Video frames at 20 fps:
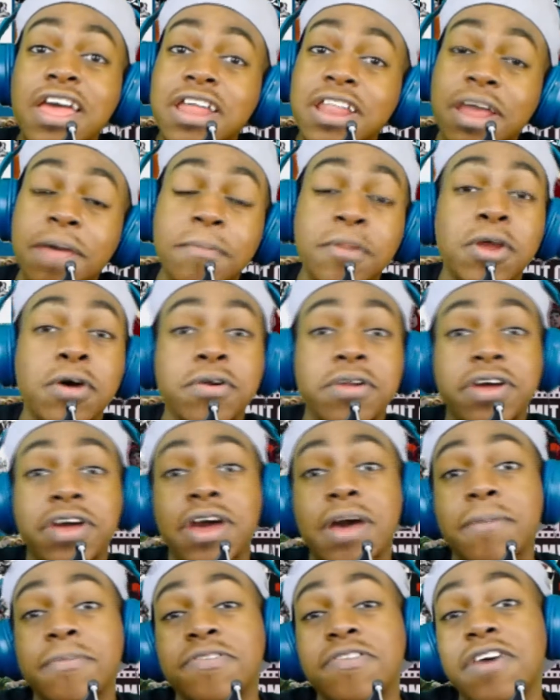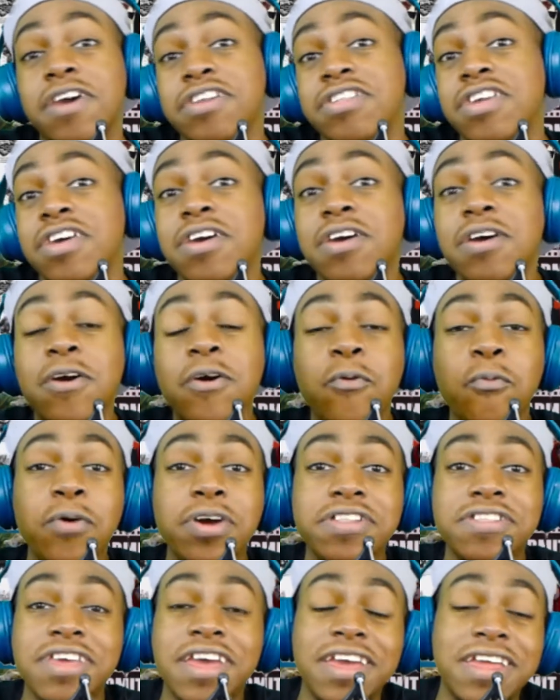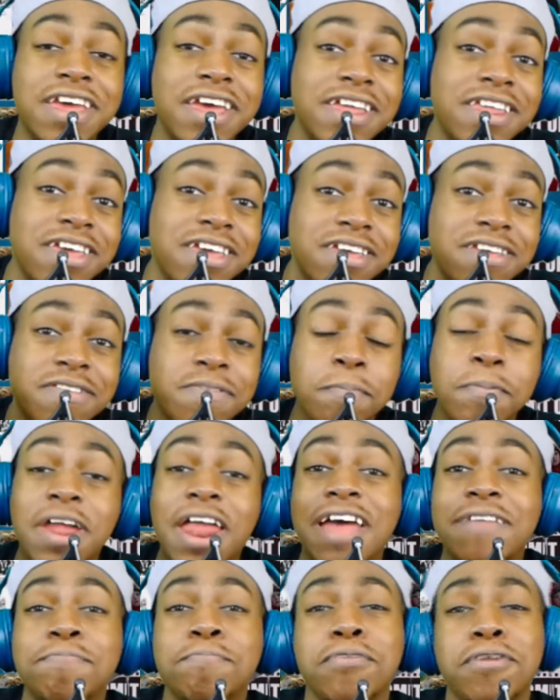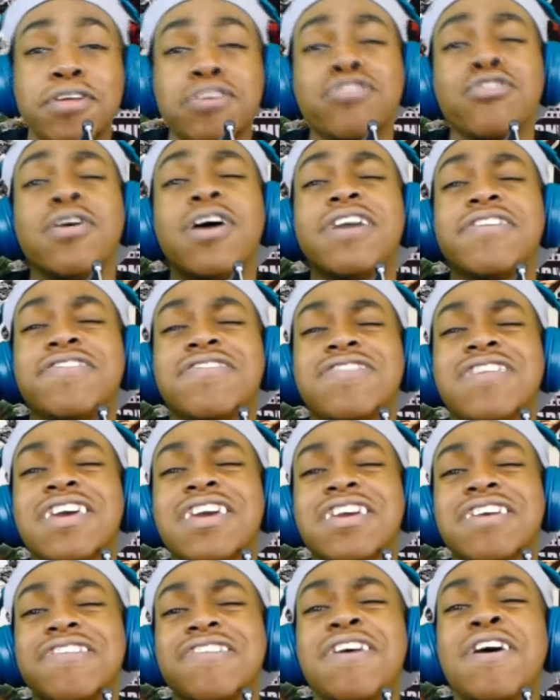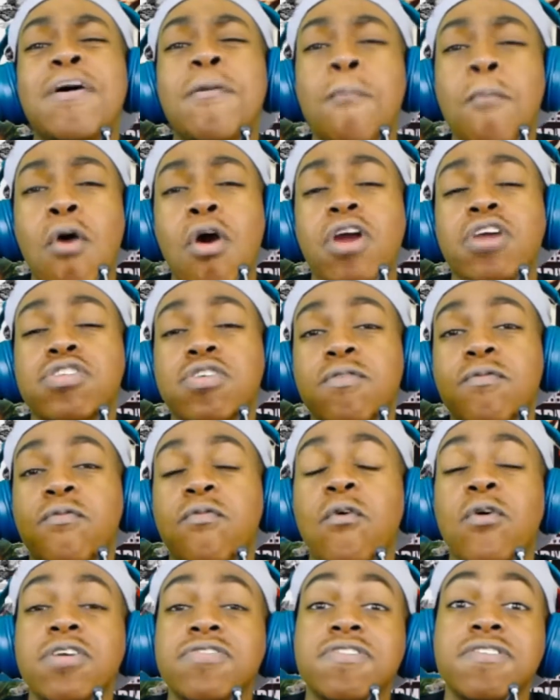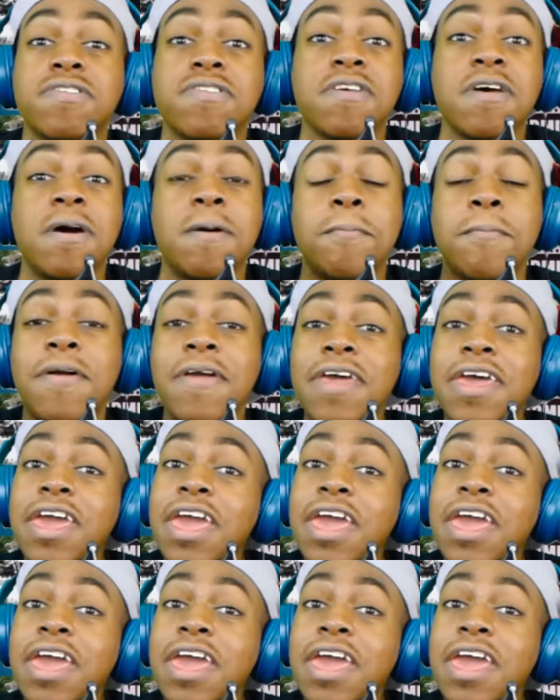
Let me know in the comment section what day that is. But I'm pretty sure I think it said March 4th or something.